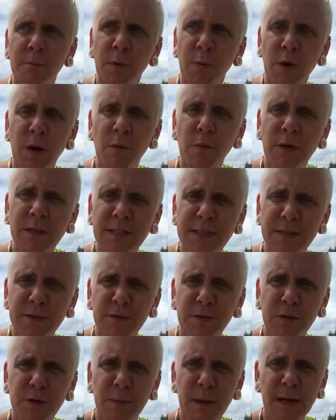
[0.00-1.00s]
But what I wanted to
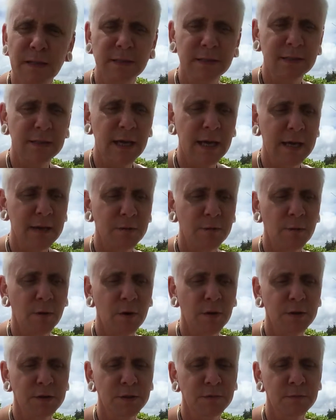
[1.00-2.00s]
talk about today
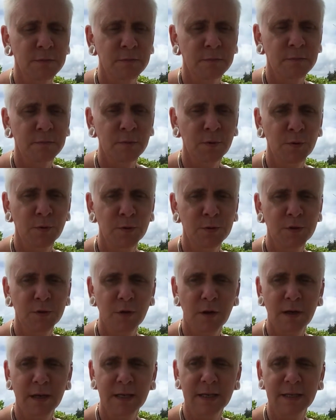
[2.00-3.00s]
was more
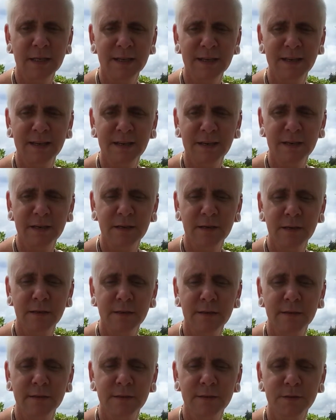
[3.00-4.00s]
trying
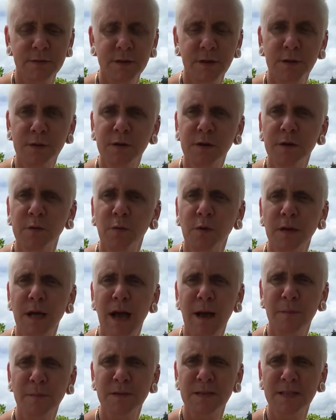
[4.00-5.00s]
to look at what
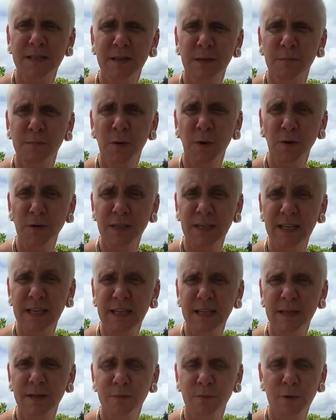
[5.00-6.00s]
happens in the
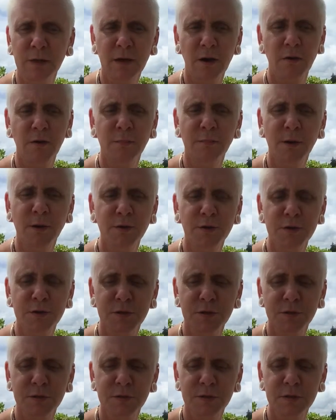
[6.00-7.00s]
body with our
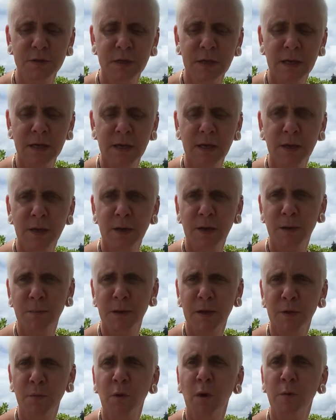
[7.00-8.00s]
emotions, no
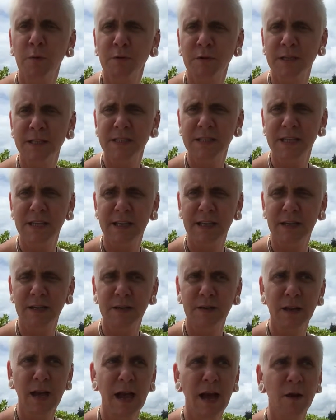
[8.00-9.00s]
matter what we're eating,
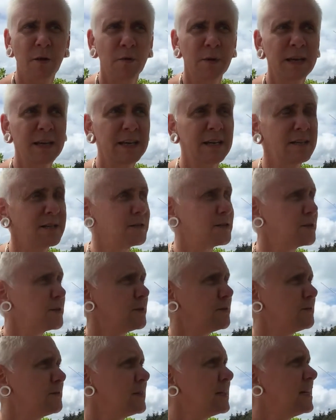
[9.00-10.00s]
and how we can
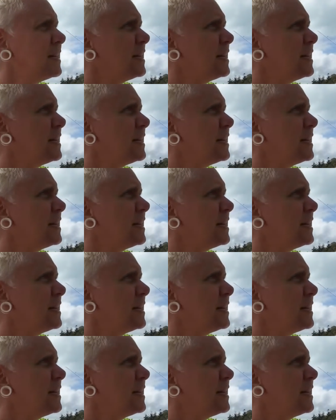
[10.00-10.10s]
sort of